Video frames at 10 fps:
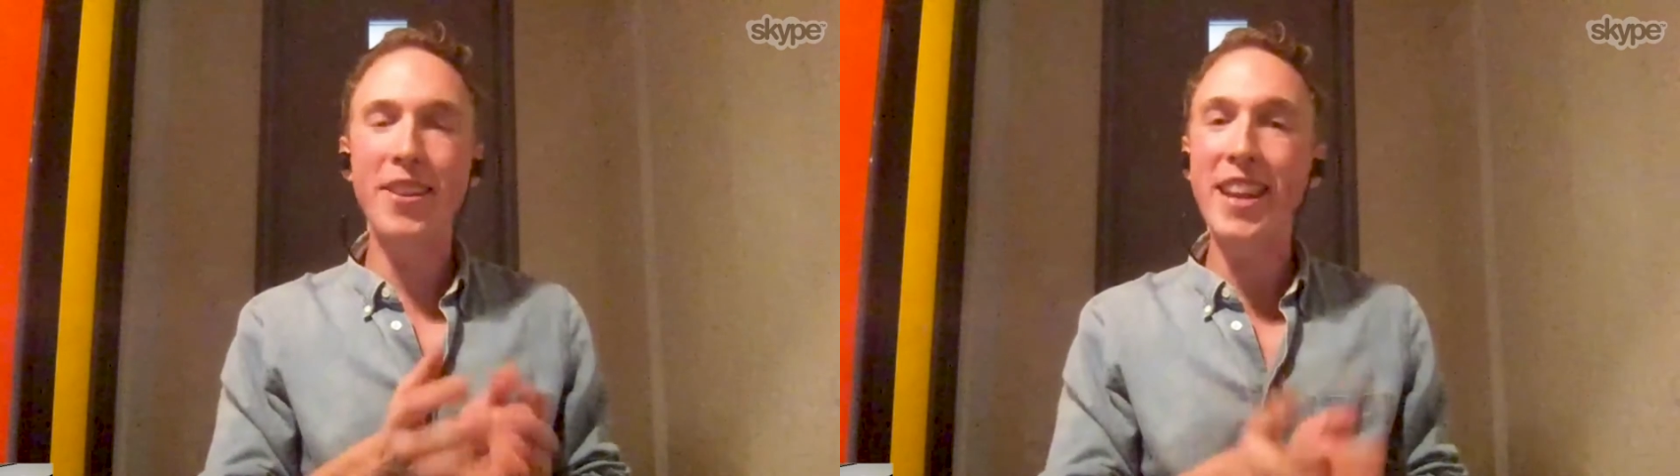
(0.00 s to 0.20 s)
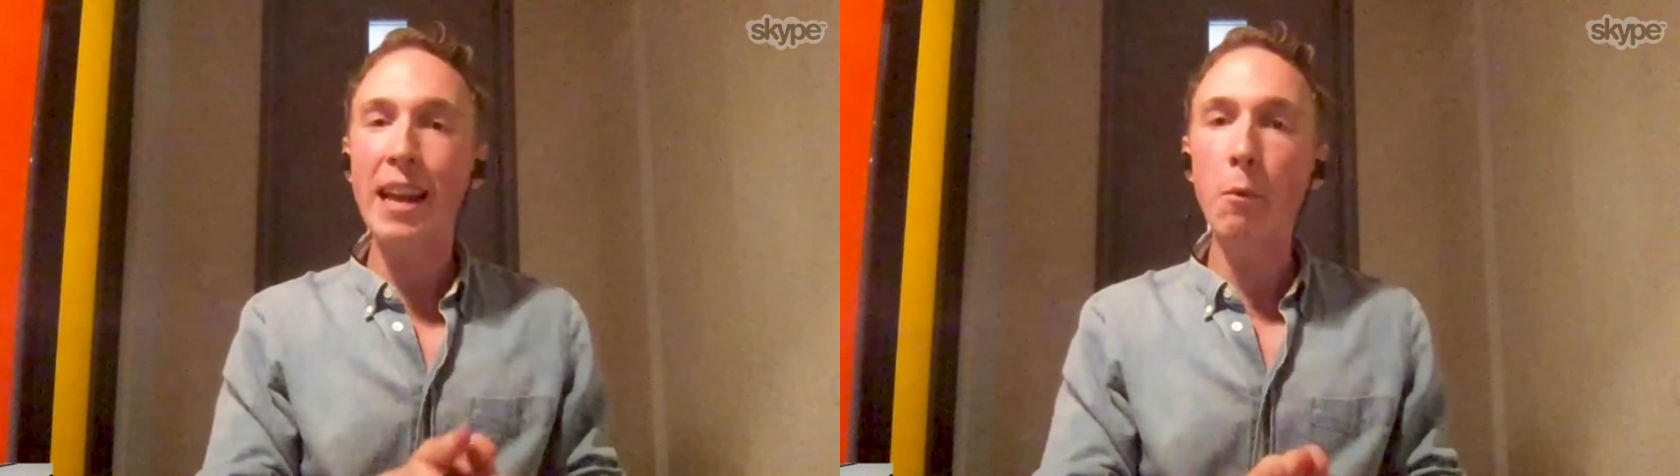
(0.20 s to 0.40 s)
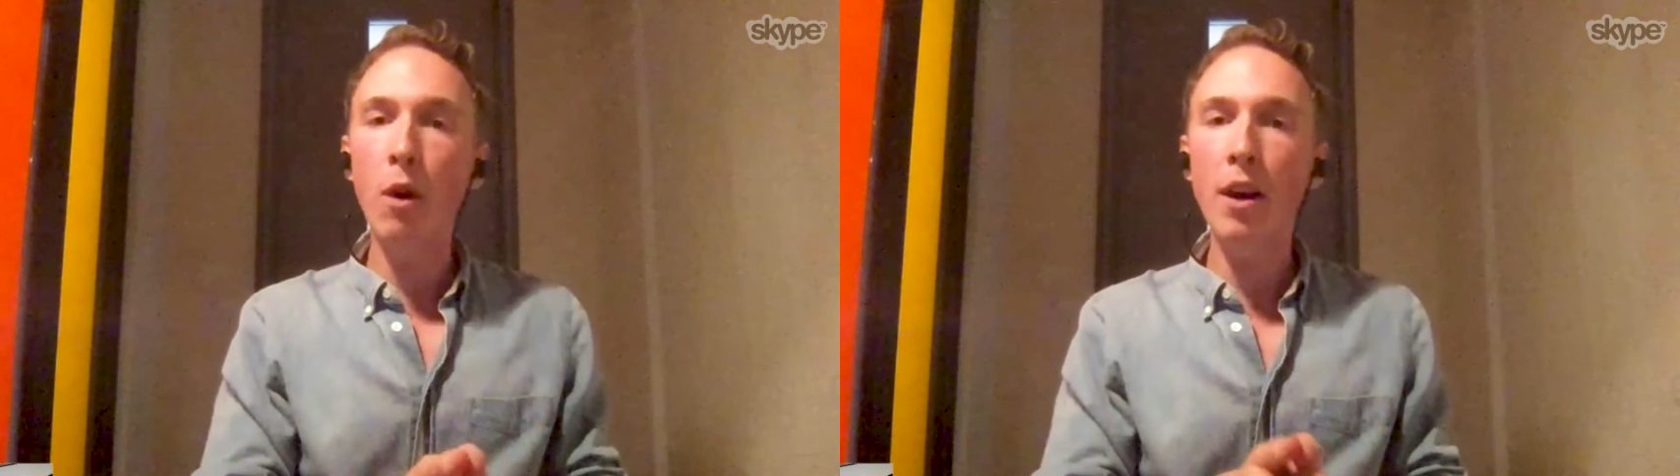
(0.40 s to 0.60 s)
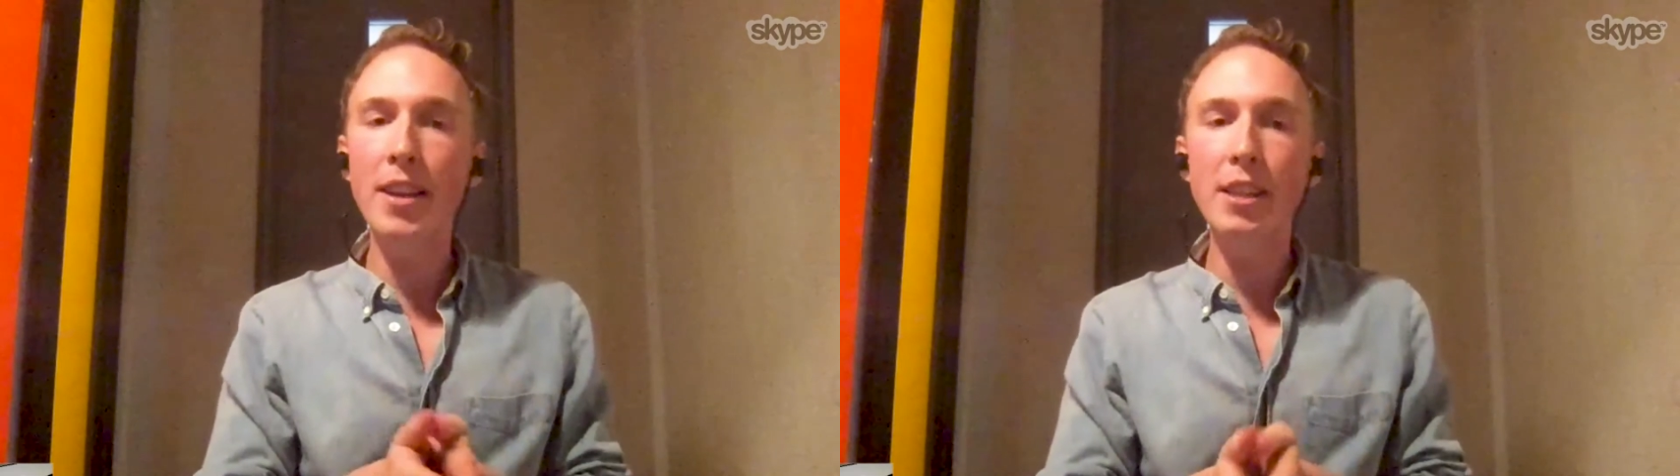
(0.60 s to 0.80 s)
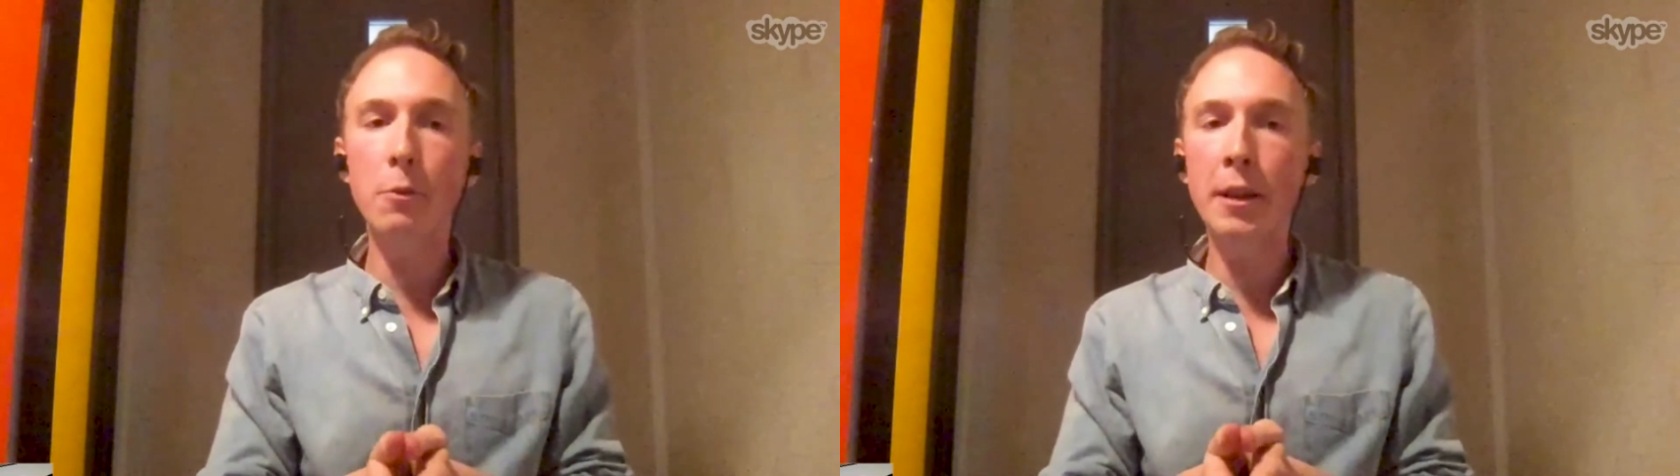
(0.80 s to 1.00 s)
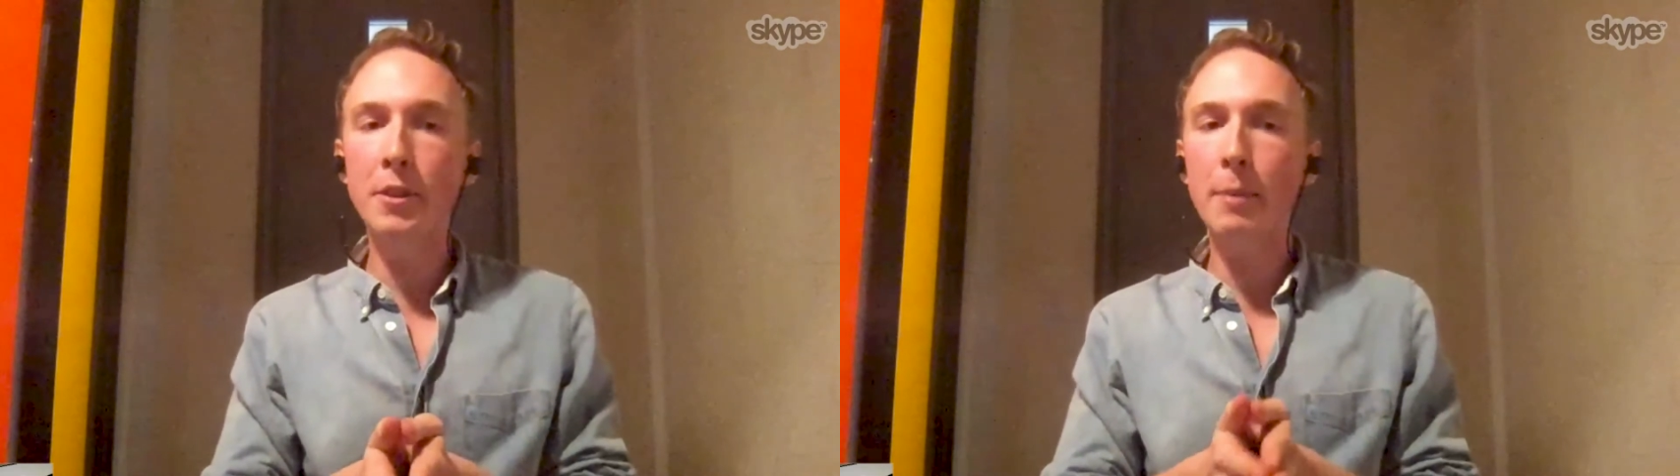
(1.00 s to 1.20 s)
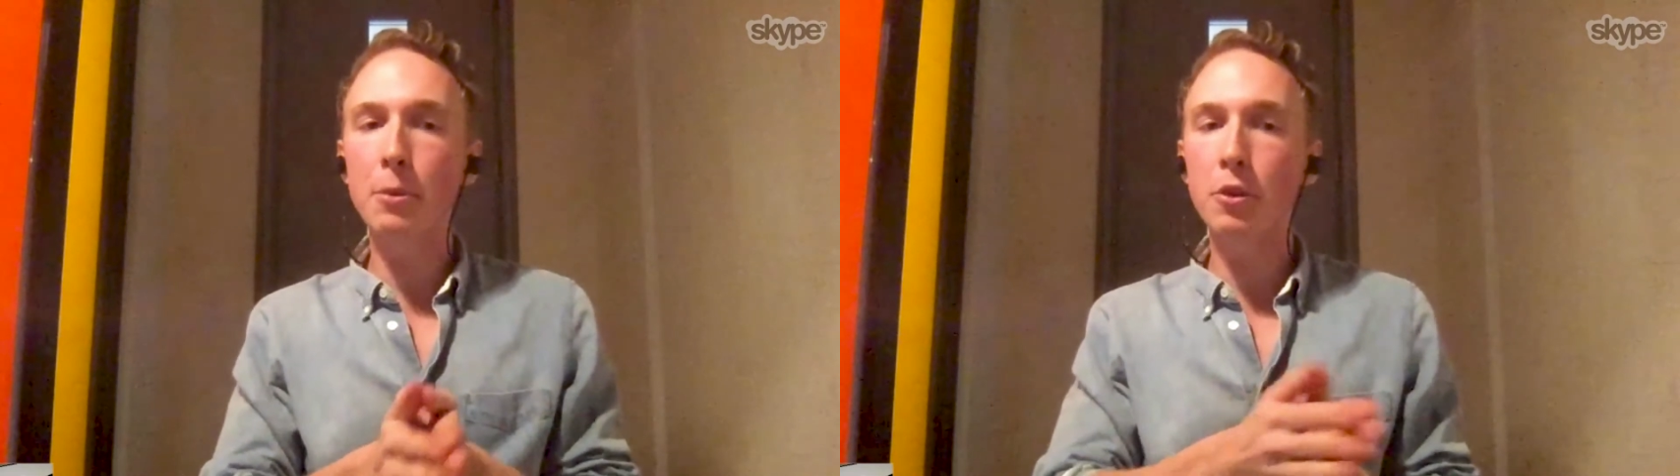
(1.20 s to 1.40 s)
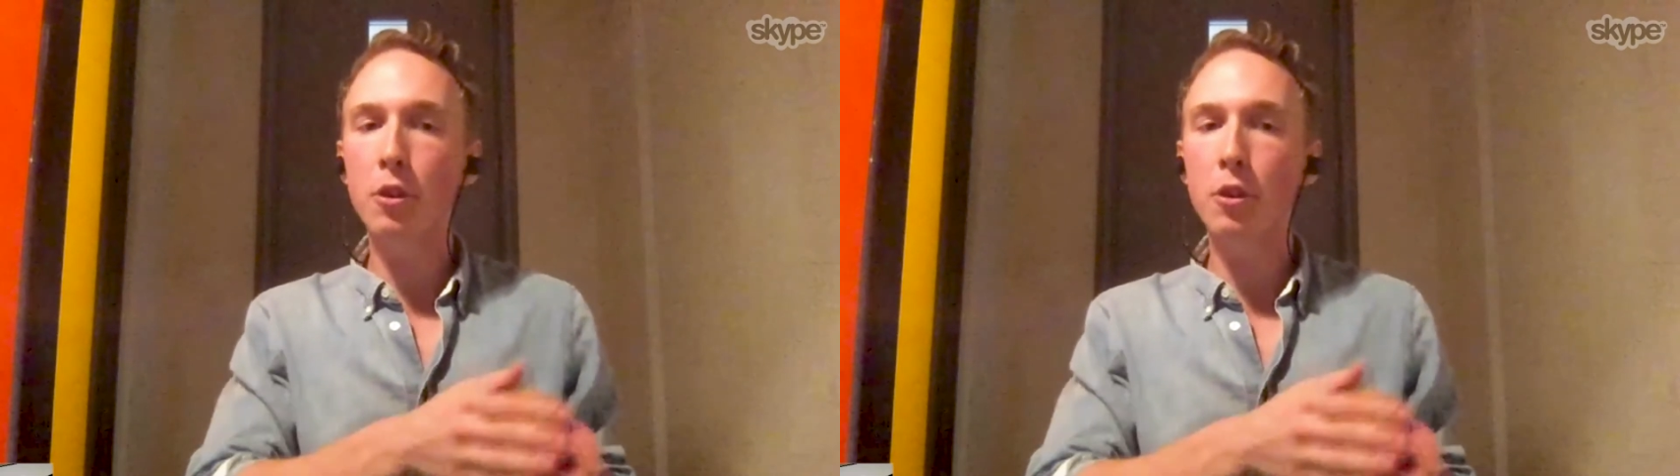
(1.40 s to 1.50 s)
on day one, these Rails apps